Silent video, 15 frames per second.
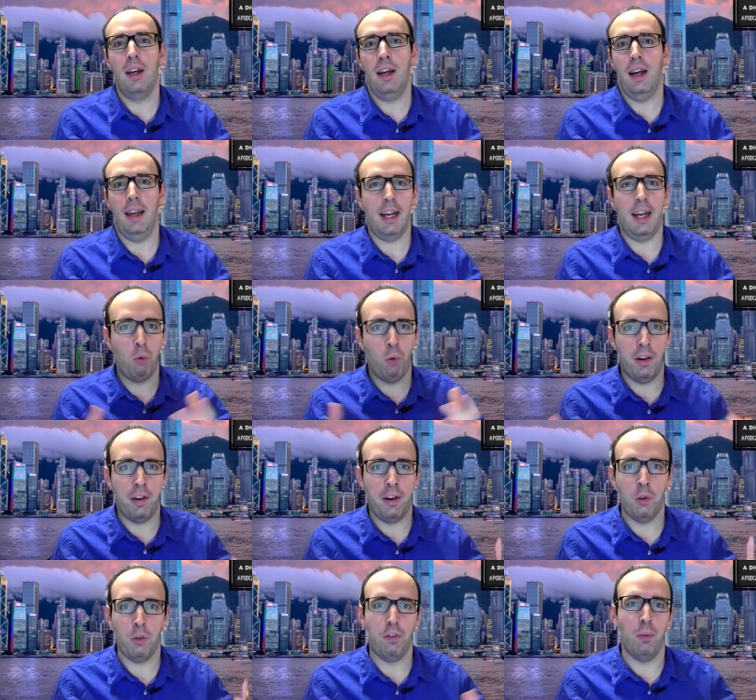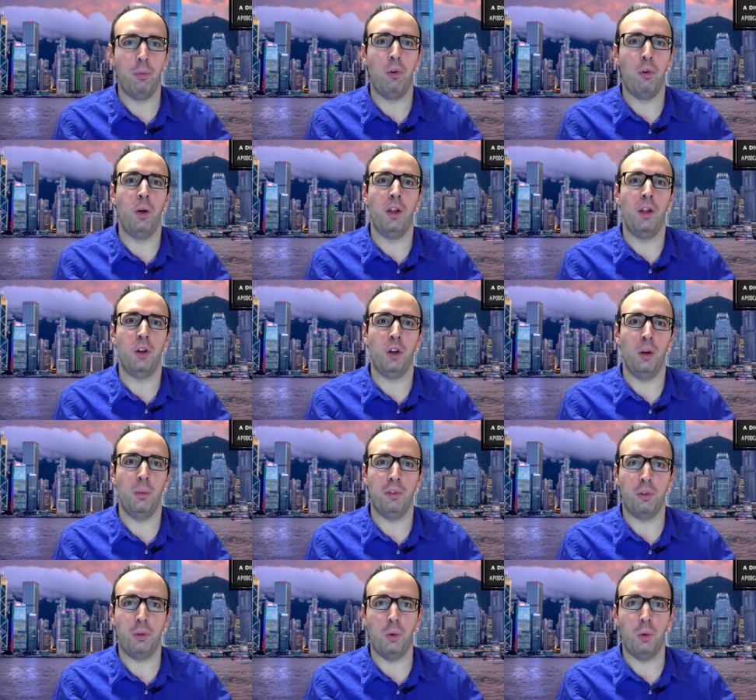I got to learn a lot from you when it
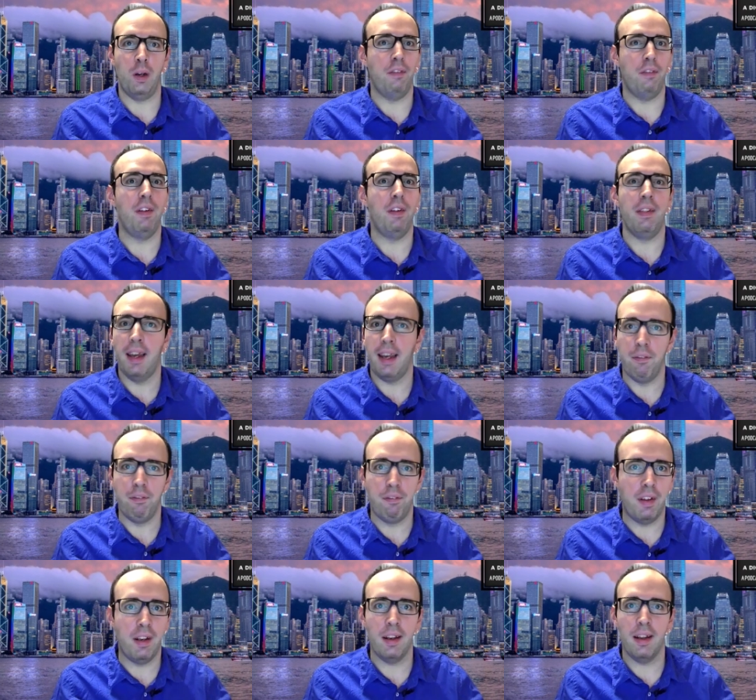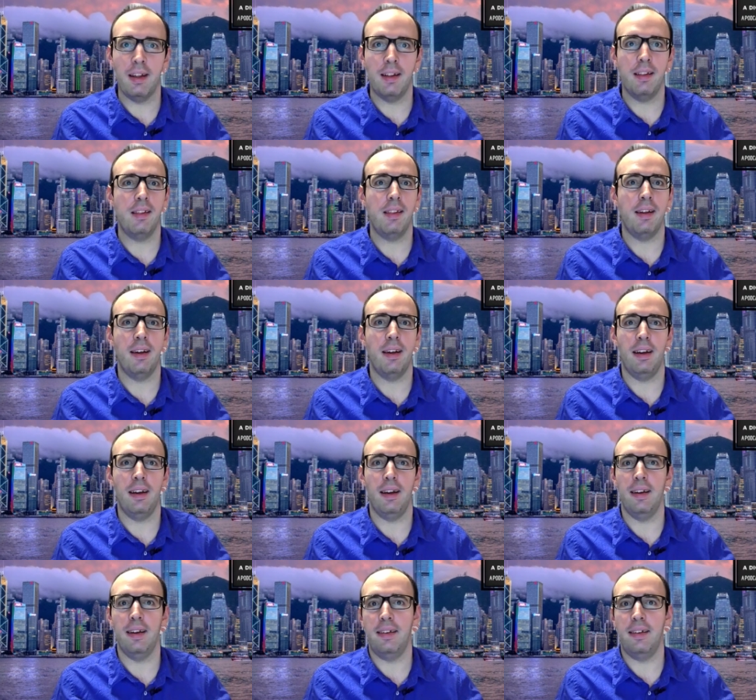comes to uh, fintech in Finland,
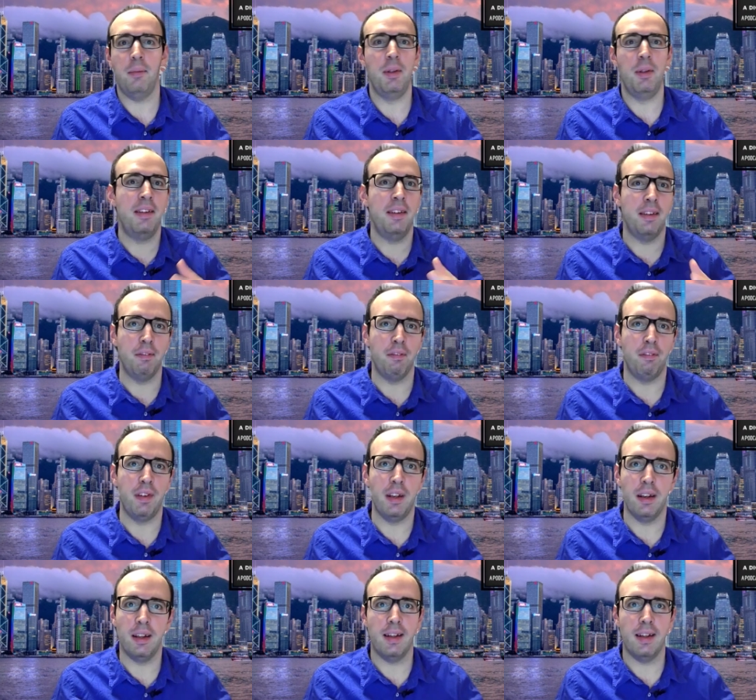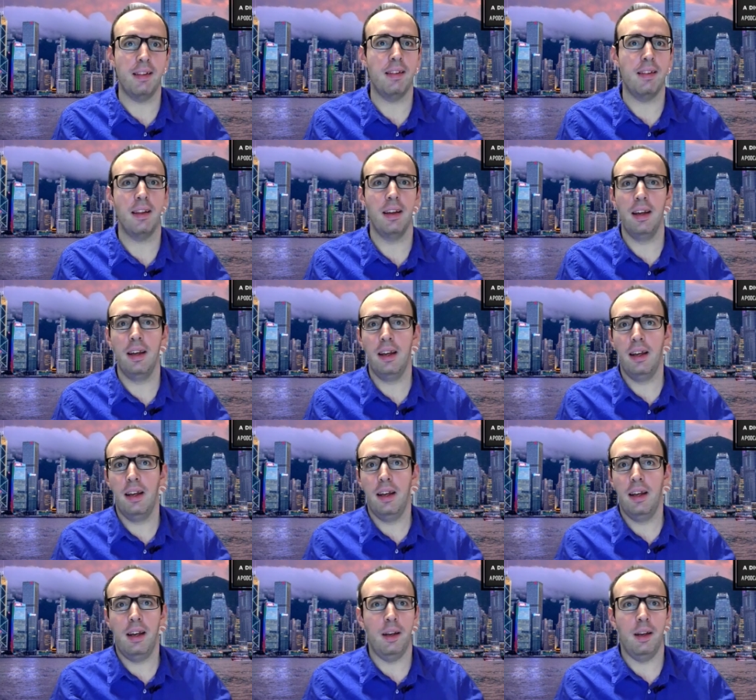uh, CBDCs in Finland,
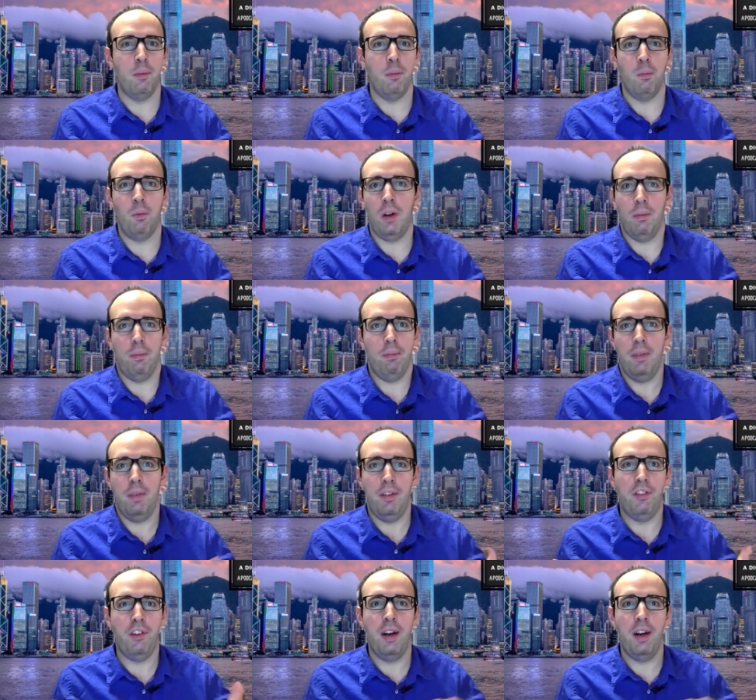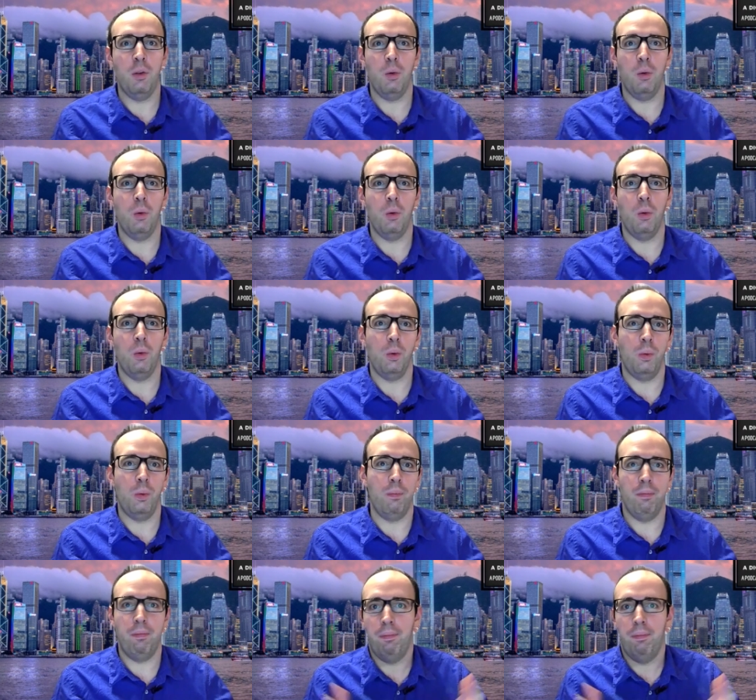and well, in general, to, to
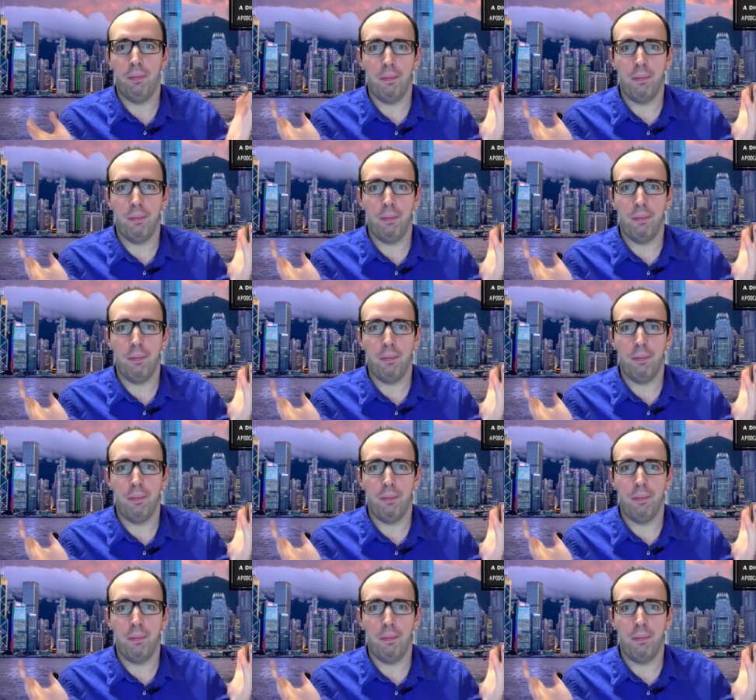um,